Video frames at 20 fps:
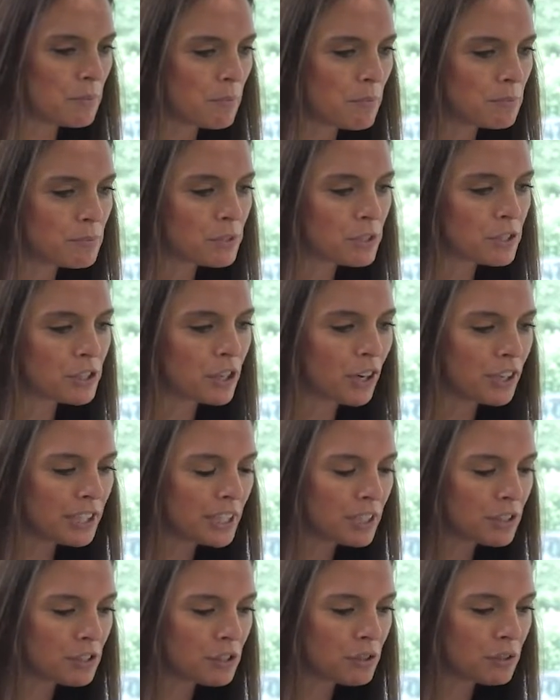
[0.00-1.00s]

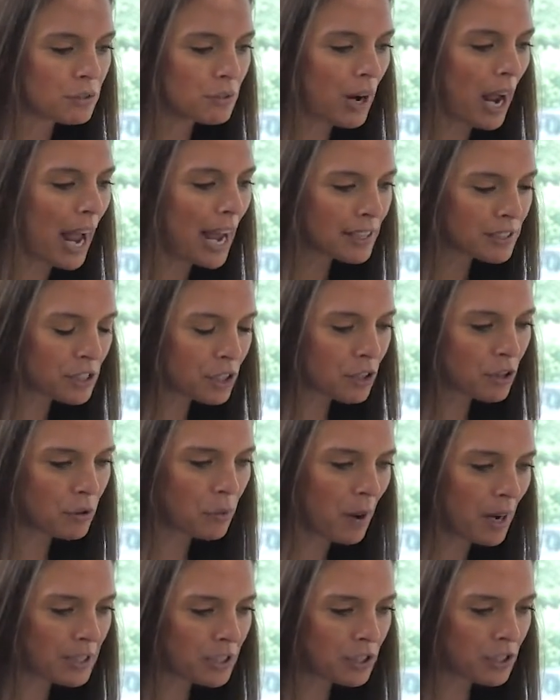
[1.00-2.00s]
starting to ask
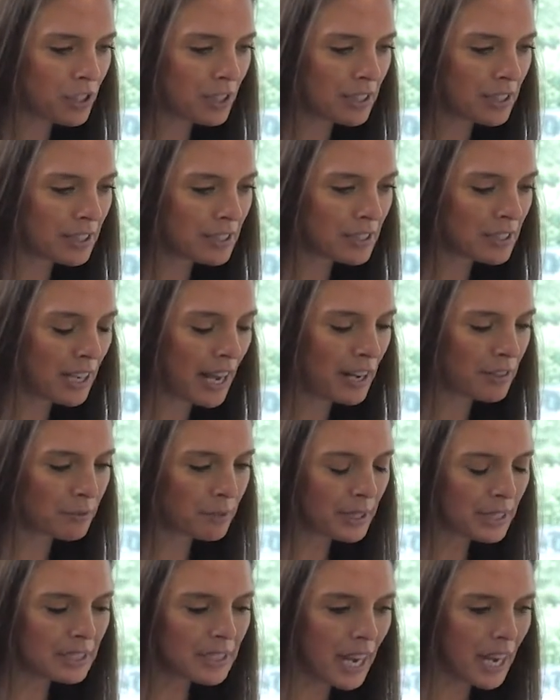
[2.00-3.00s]
questions and
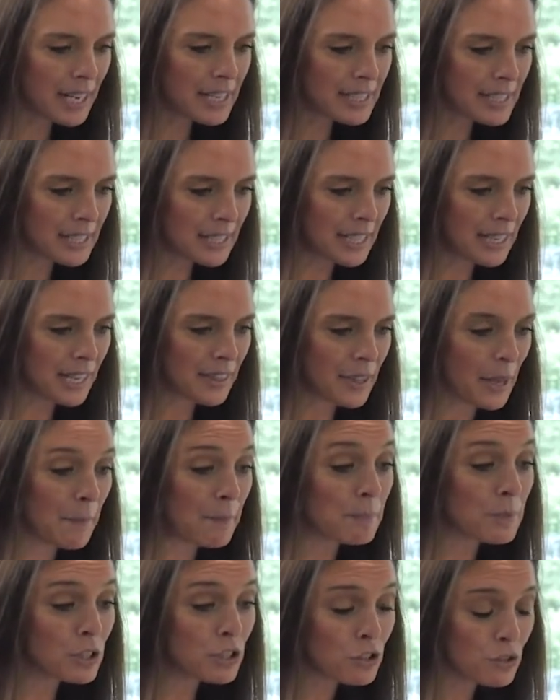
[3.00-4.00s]
realizing that
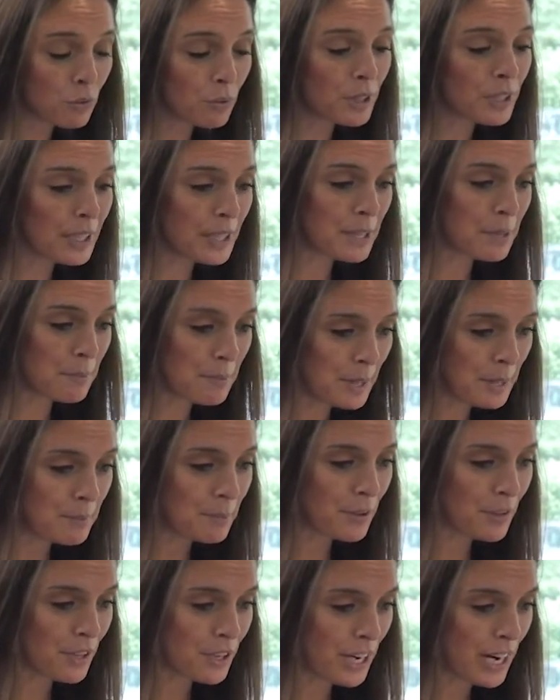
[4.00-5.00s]
majority of the
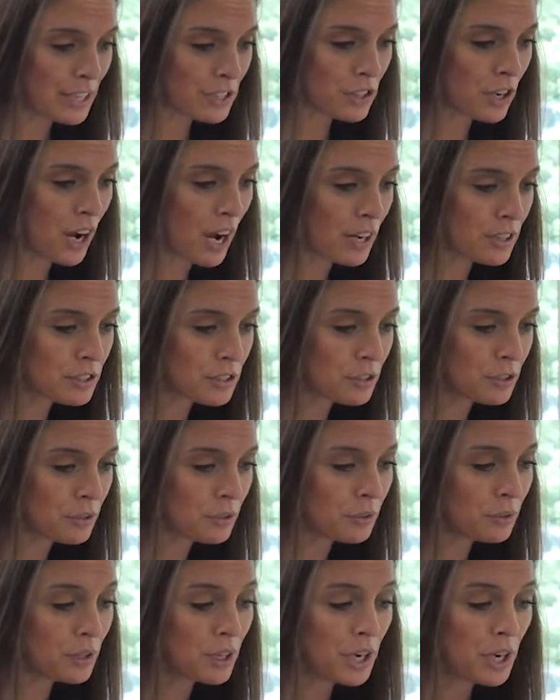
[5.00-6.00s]
people that I talk
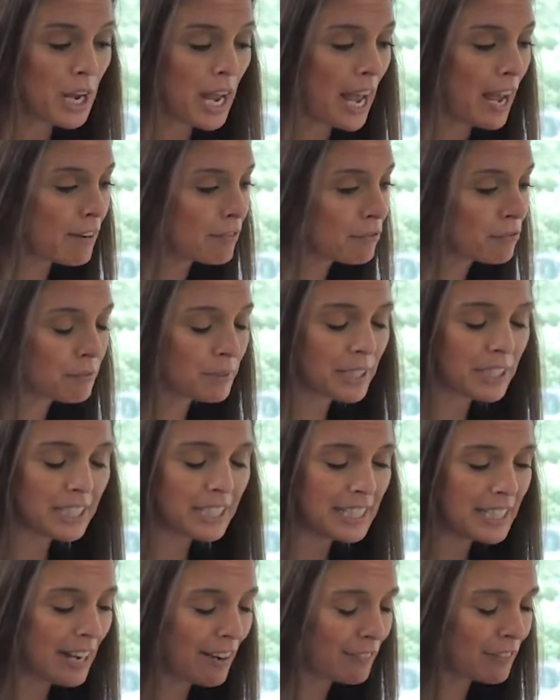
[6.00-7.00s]
to have
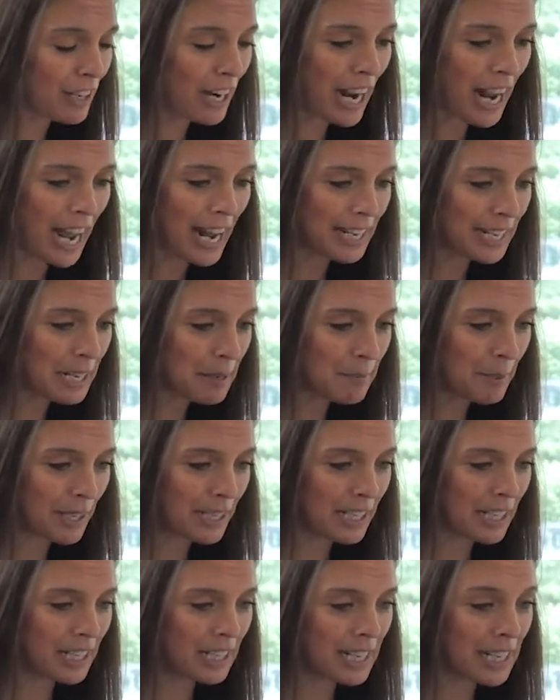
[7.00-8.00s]
really never had
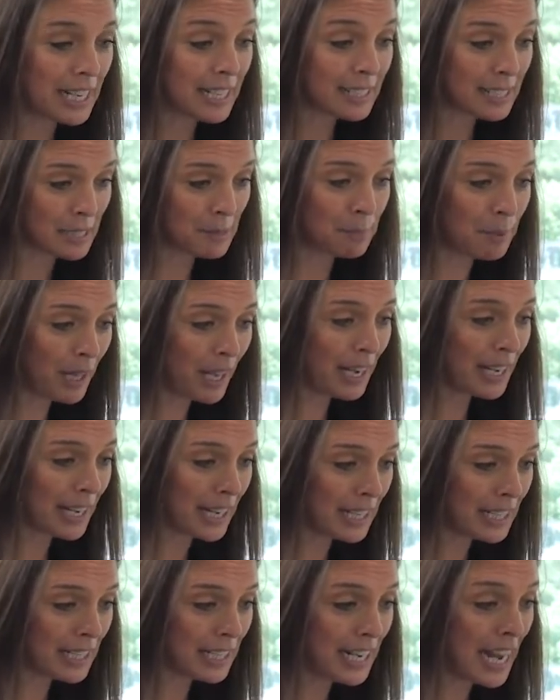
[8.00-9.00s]
anybody
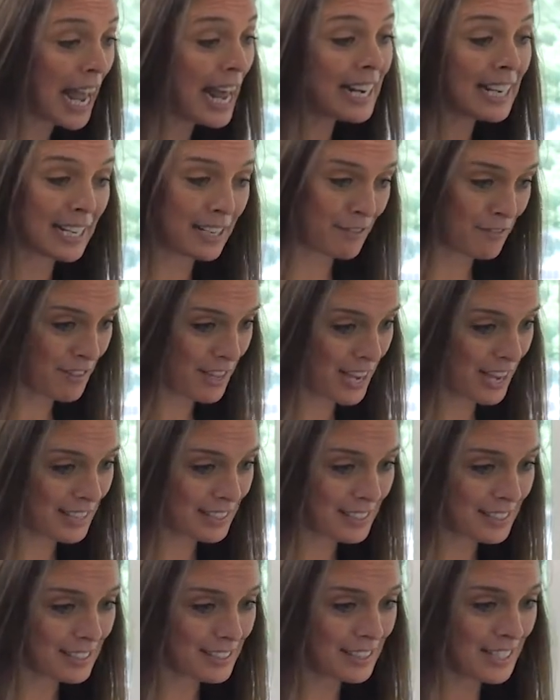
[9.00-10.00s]
explain any of
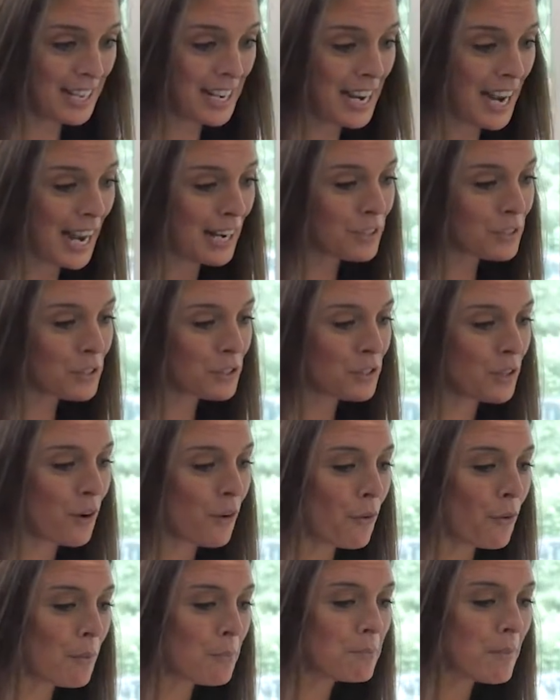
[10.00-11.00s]
this. And
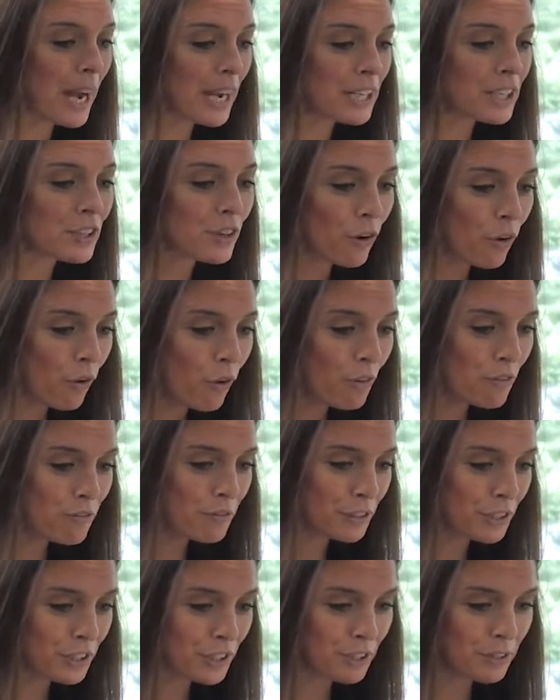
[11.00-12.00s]
so my goal
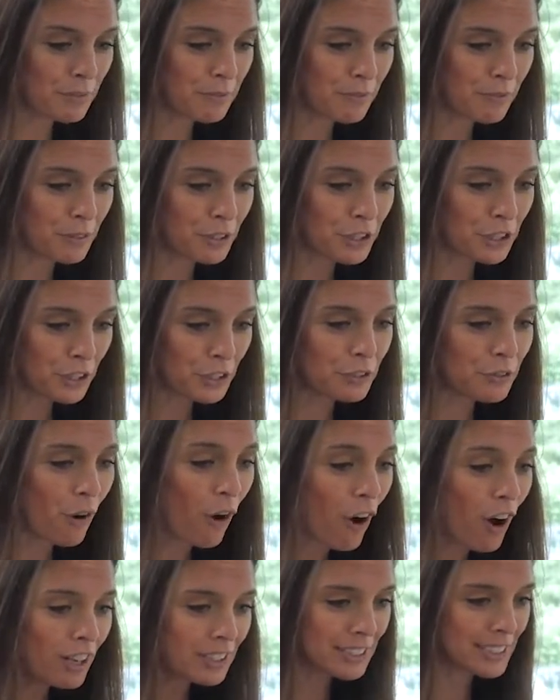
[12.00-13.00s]
for you
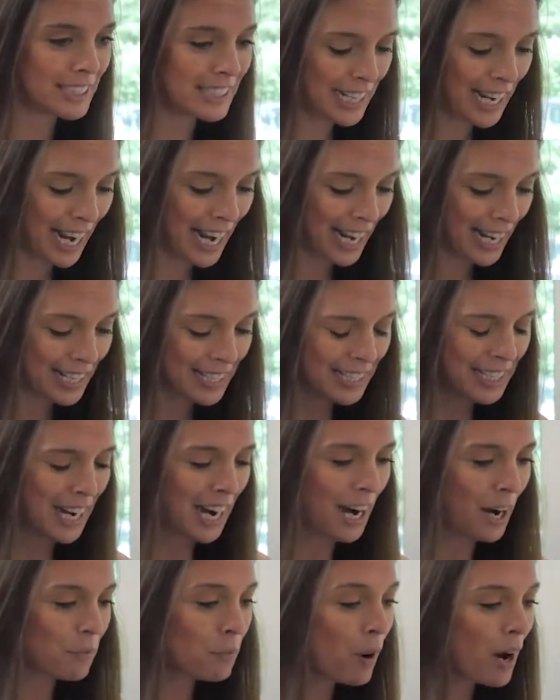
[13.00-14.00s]
all today,
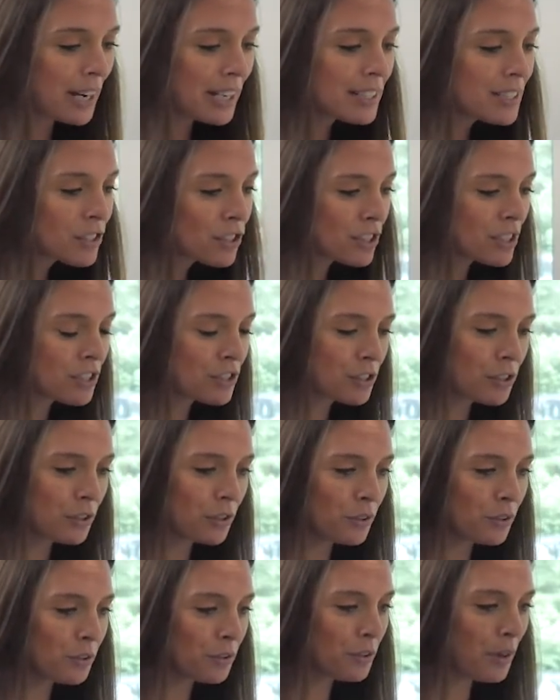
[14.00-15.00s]
one is just
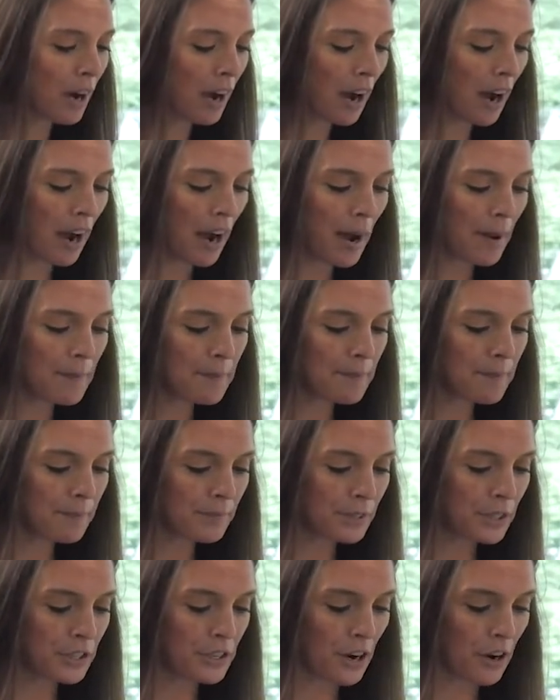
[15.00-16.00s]
to
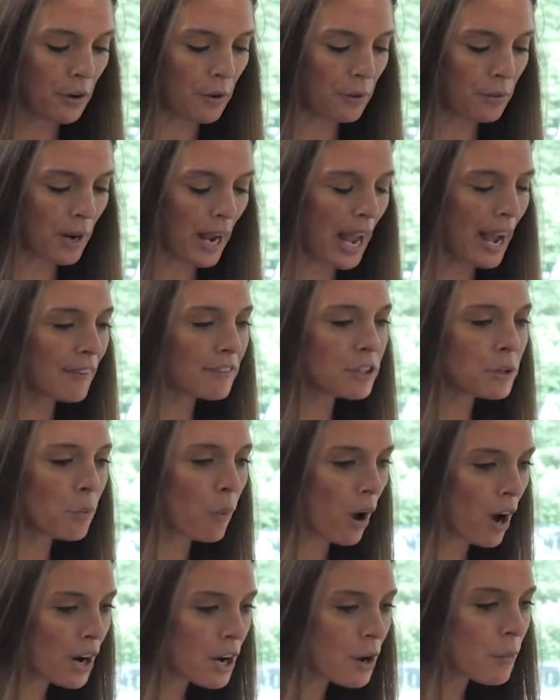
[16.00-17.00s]
have you
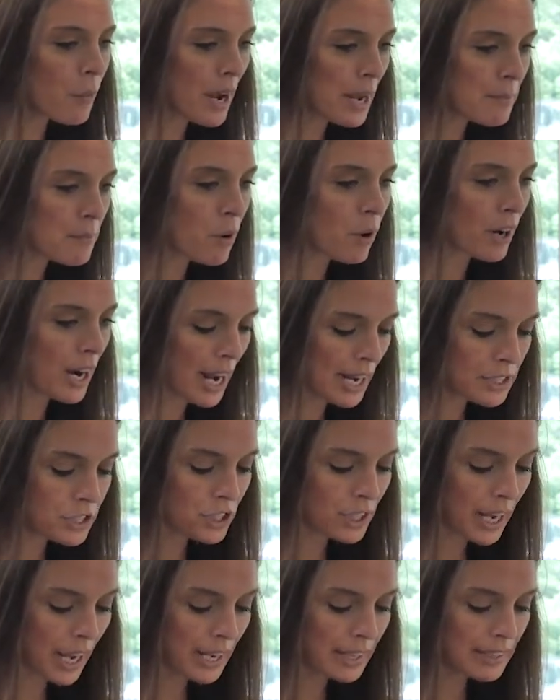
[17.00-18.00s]
walk away more
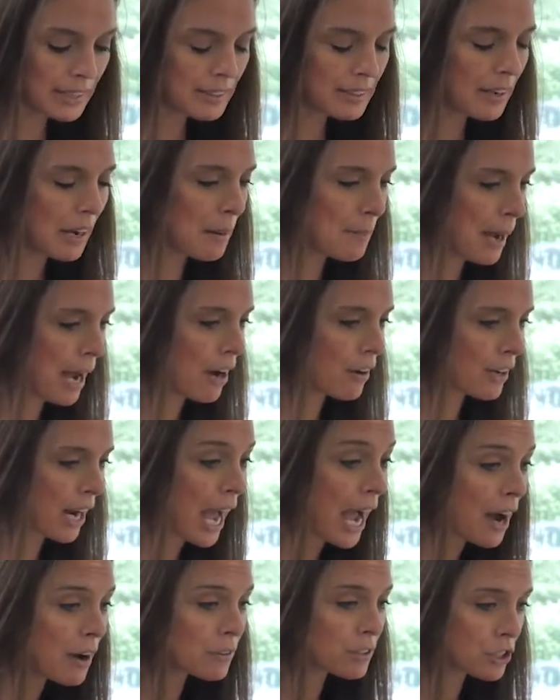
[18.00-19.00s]
educated about
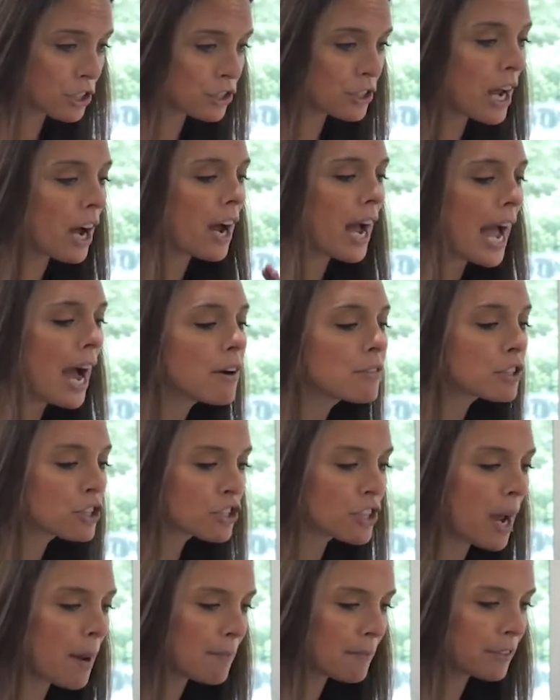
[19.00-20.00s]
how to
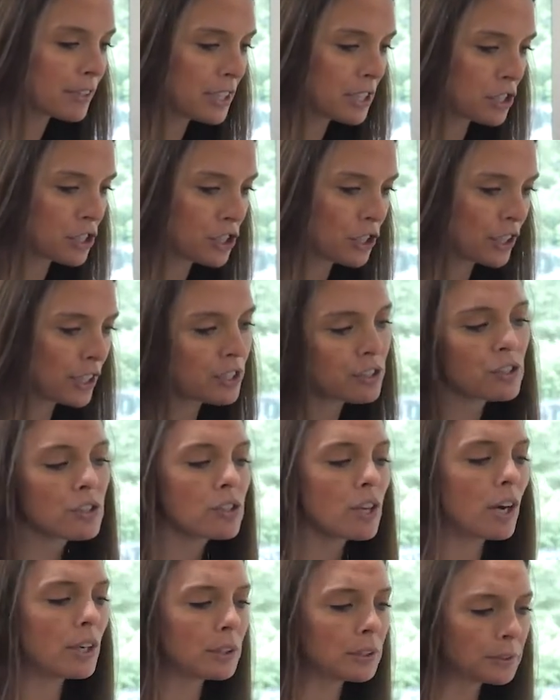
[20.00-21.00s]
shop for insurance.
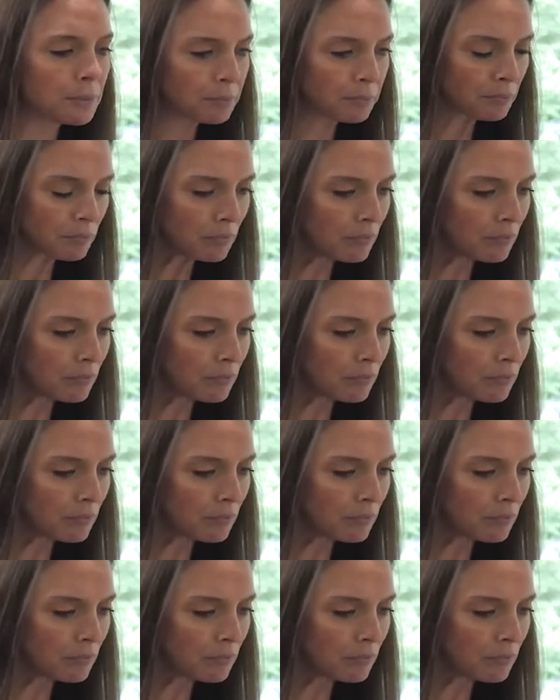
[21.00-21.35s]
So